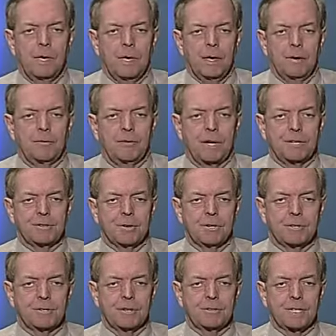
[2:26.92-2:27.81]
Frazier
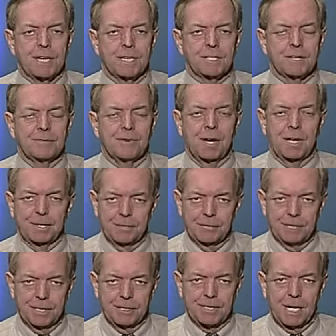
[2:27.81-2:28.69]
also testified during
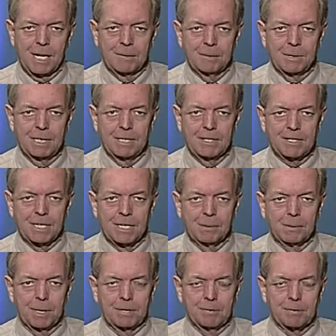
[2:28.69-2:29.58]
the time when the
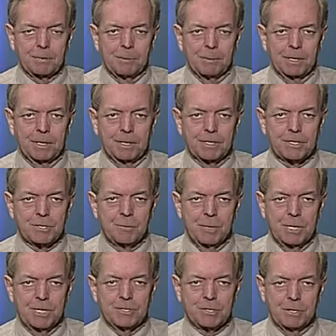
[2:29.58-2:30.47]
NCAA was putting the
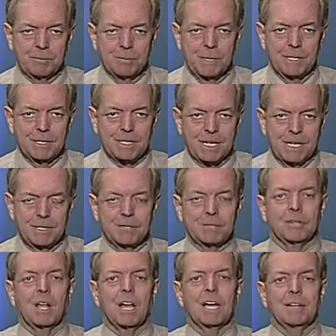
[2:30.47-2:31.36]
squeeze on Penn State in
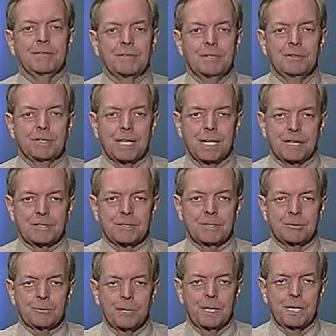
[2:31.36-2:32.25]
July of
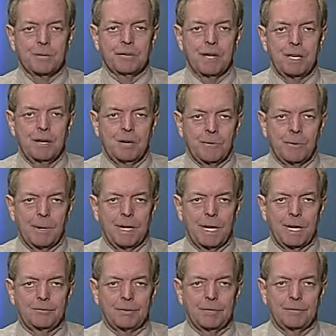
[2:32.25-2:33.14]
2012, right
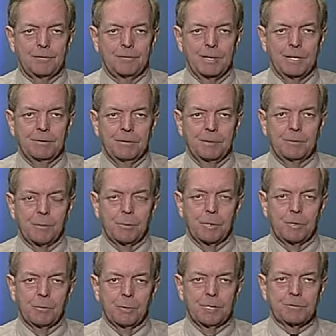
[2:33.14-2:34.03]
after the Freeh
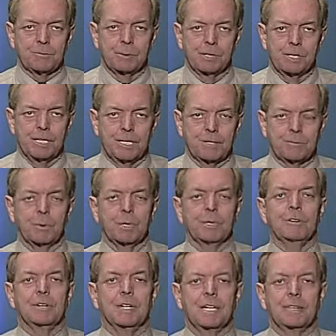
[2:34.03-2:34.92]
report was released, whether
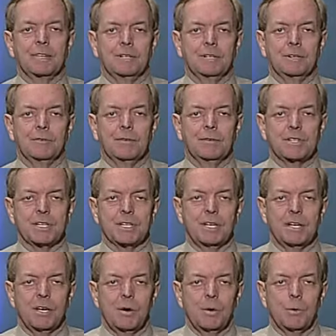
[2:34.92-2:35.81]
or not the university
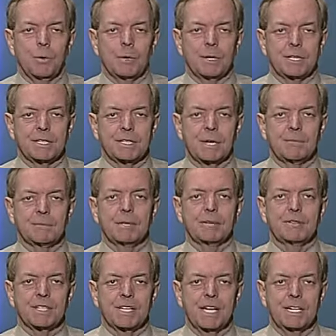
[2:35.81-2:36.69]
would accept those
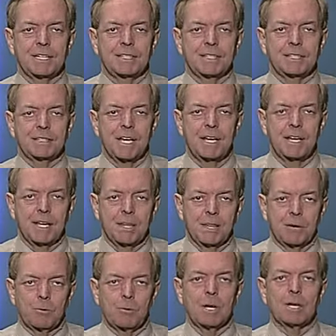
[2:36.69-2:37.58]
sanctions.
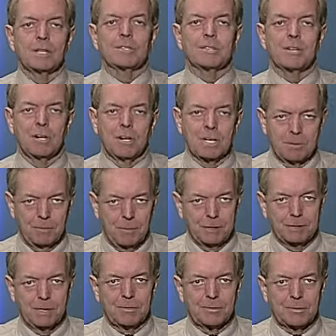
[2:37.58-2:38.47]
There was talk
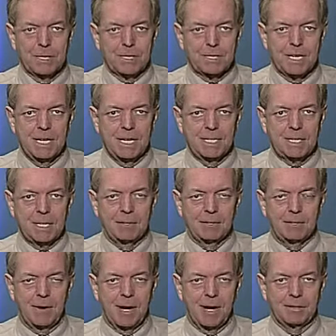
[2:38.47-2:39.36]
among the trustees of
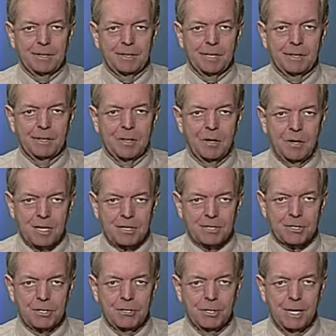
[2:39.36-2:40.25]
filing a
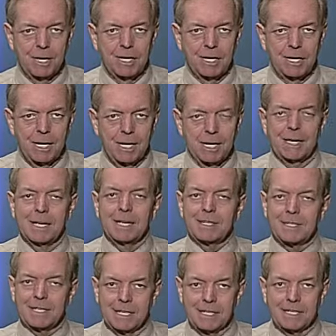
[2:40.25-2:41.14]
lawsuit
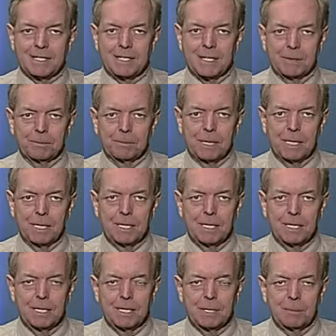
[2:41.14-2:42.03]
against the NCAA,
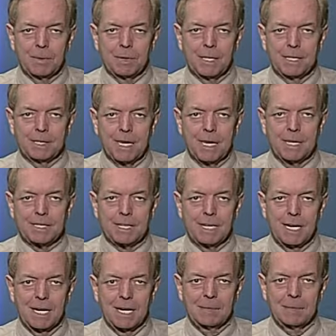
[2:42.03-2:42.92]
but at that
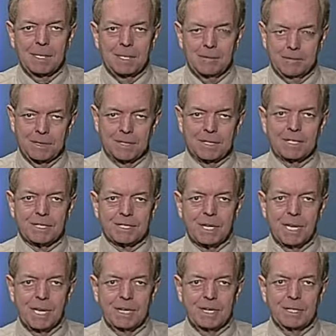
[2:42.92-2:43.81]
time it was
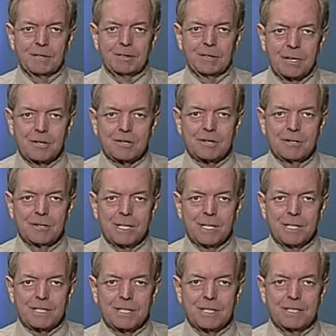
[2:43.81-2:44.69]
decided a lawsuit
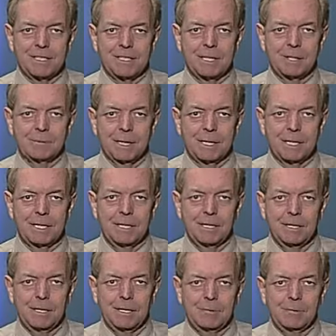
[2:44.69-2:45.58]
against the NCAA
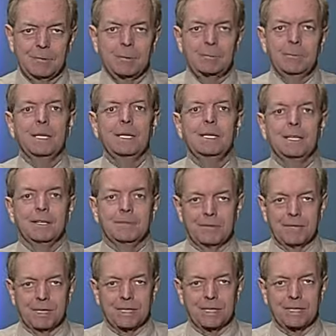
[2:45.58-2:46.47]
would be
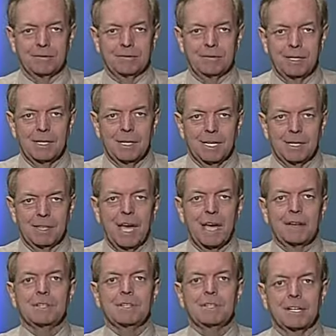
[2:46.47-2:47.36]
ineffective.
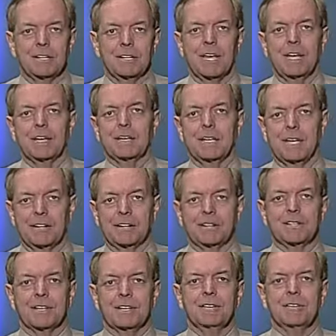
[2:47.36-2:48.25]
Live in Centre County, Gary
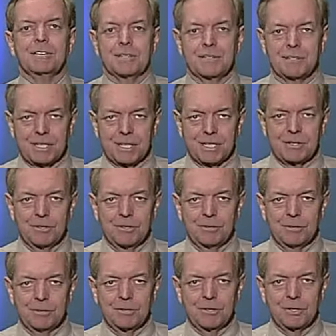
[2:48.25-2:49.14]
Sinderson, 6
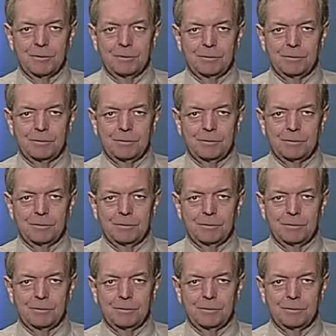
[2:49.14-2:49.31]
News.